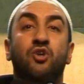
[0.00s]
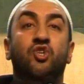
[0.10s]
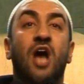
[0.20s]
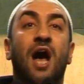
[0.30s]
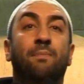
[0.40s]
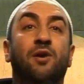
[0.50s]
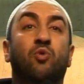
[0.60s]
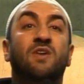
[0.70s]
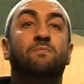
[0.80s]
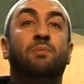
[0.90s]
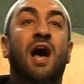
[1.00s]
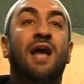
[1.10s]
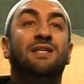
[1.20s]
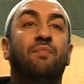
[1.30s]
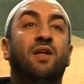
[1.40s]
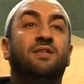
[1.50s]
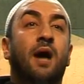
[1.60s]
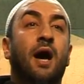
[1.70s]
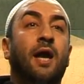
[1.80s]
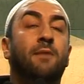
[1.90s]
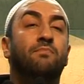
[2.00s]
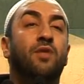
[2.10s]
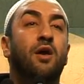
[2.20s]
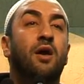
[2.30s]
Jabir was blind at the time.